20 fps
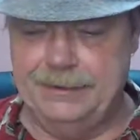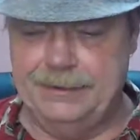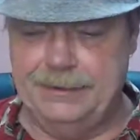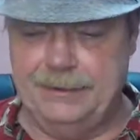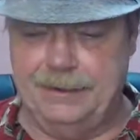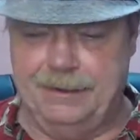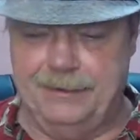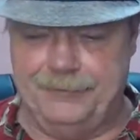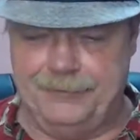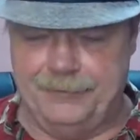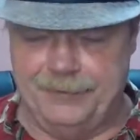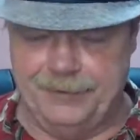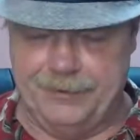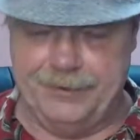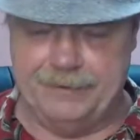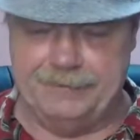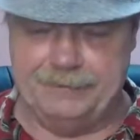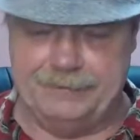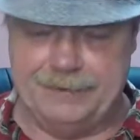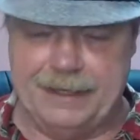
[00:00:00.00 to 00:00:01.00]

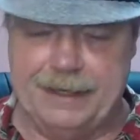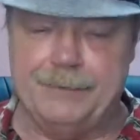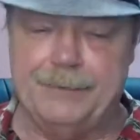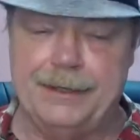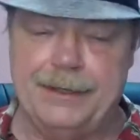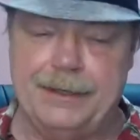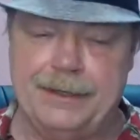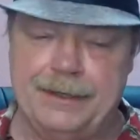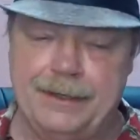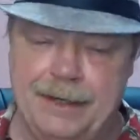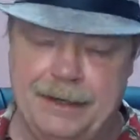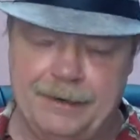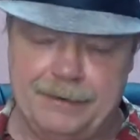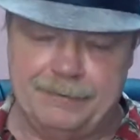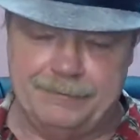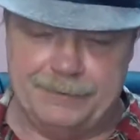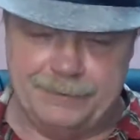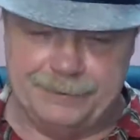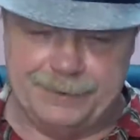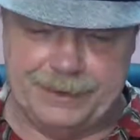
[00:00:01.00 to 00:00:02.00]
alternative. Darwin out
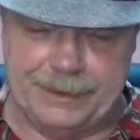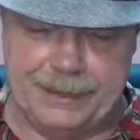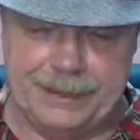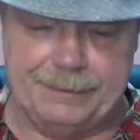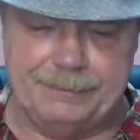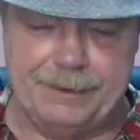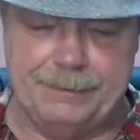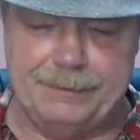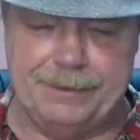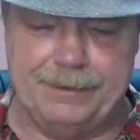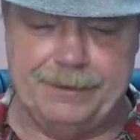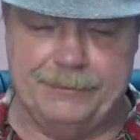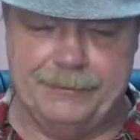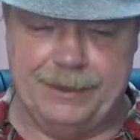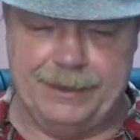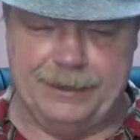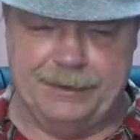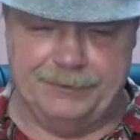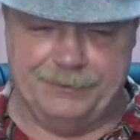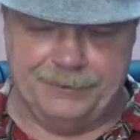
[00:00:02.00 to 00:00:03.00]
of Dumaguete may be a
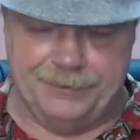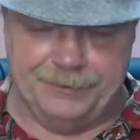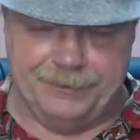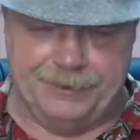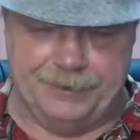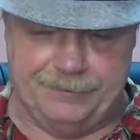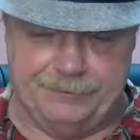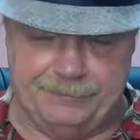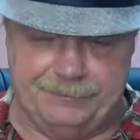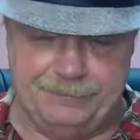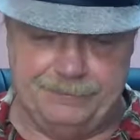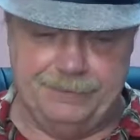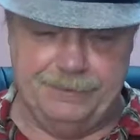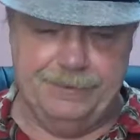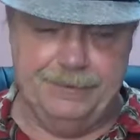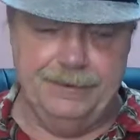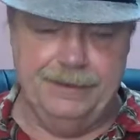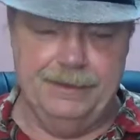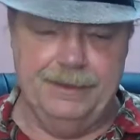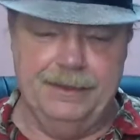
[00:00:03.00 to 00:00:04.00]
great alternative.
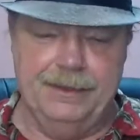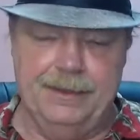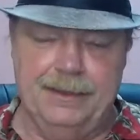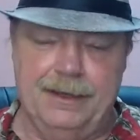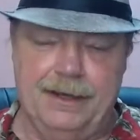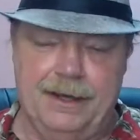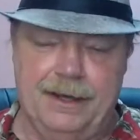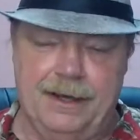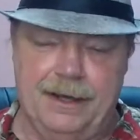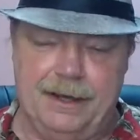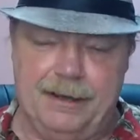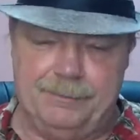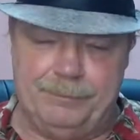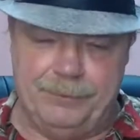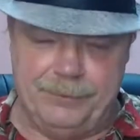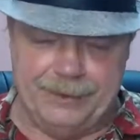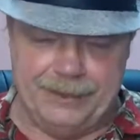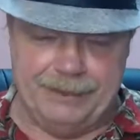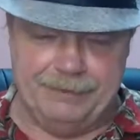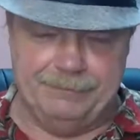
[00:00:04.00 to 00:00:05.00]

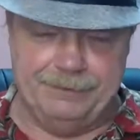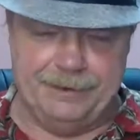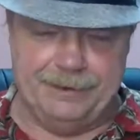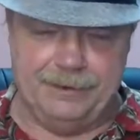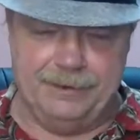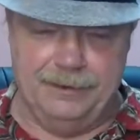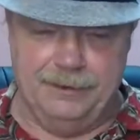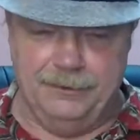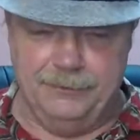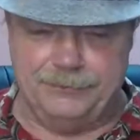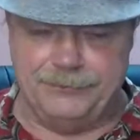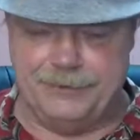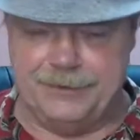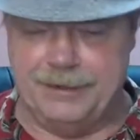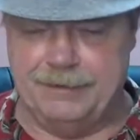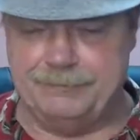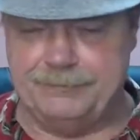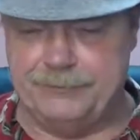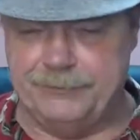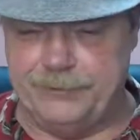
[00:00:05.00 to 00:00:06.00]
Putting everything close
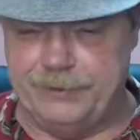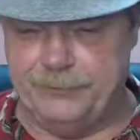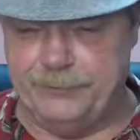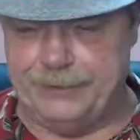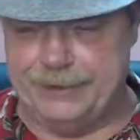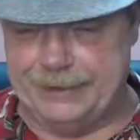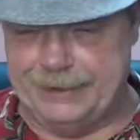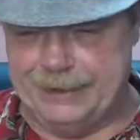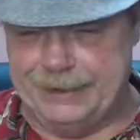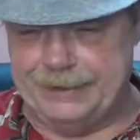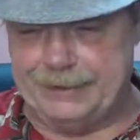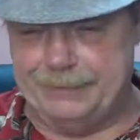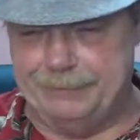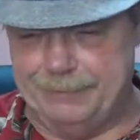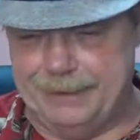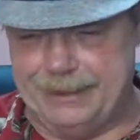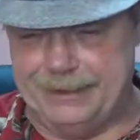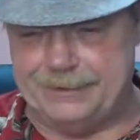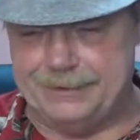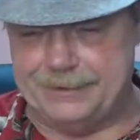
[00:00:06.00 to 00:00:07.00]
enough to where we can get the
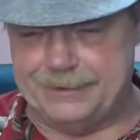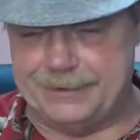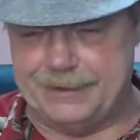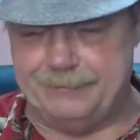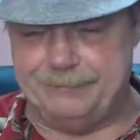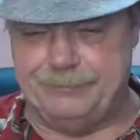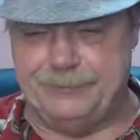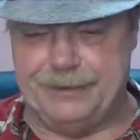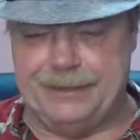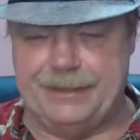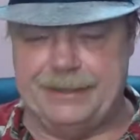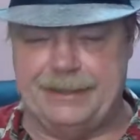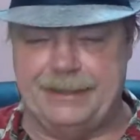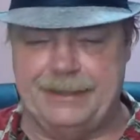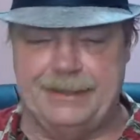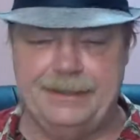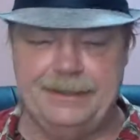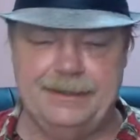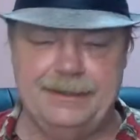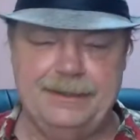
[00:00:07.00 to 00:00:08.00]
major stuff we
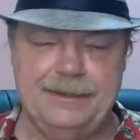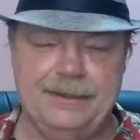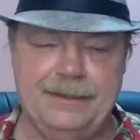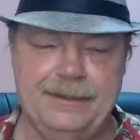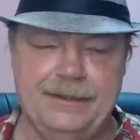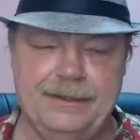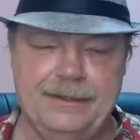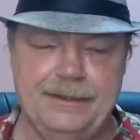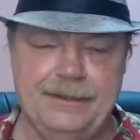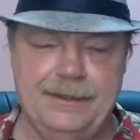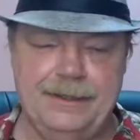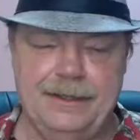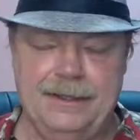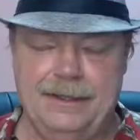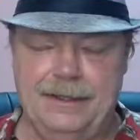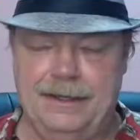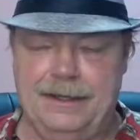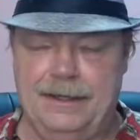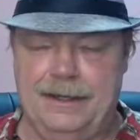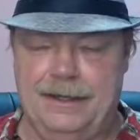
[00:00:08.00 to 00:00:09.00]
need,
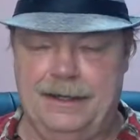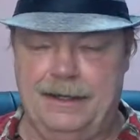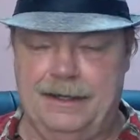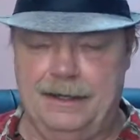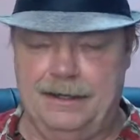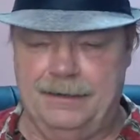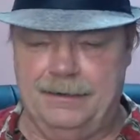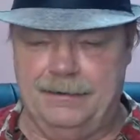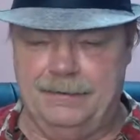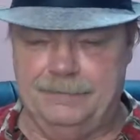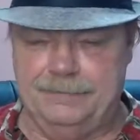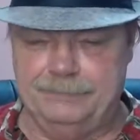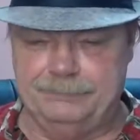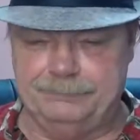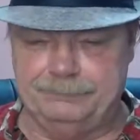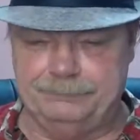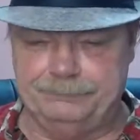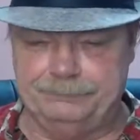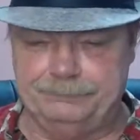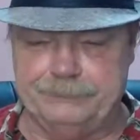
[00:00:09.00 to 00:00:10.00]
uh,
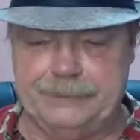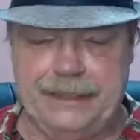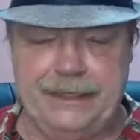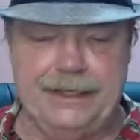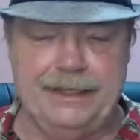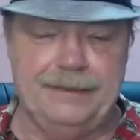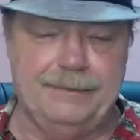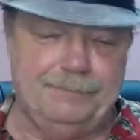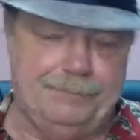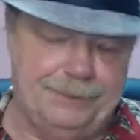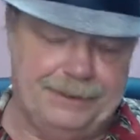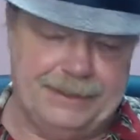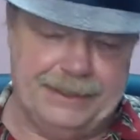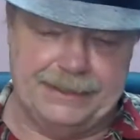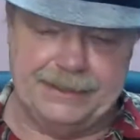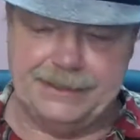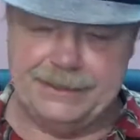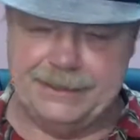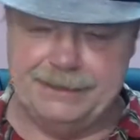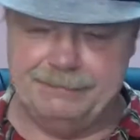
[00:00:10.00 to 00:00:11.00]
and
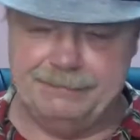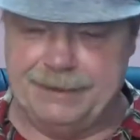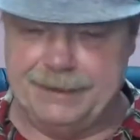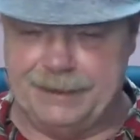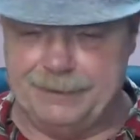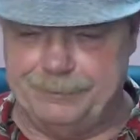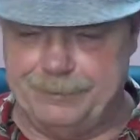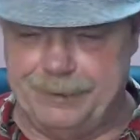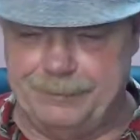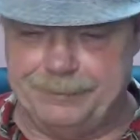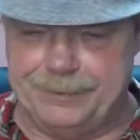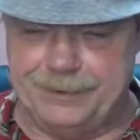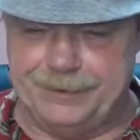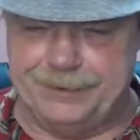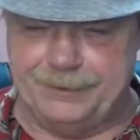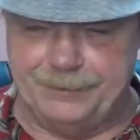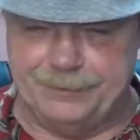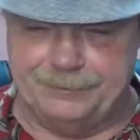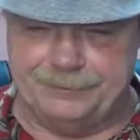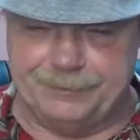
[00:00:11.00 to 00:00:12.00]
potentially even getting Pumpkin
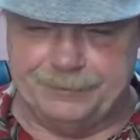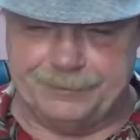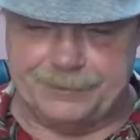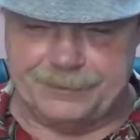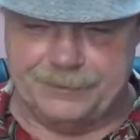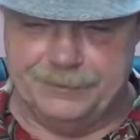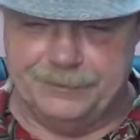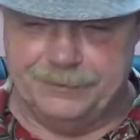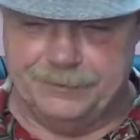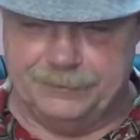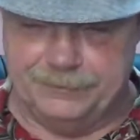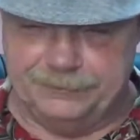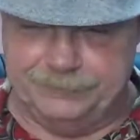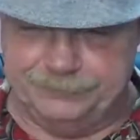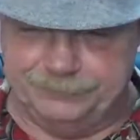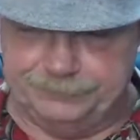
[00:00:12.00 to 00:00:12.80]
to and from school.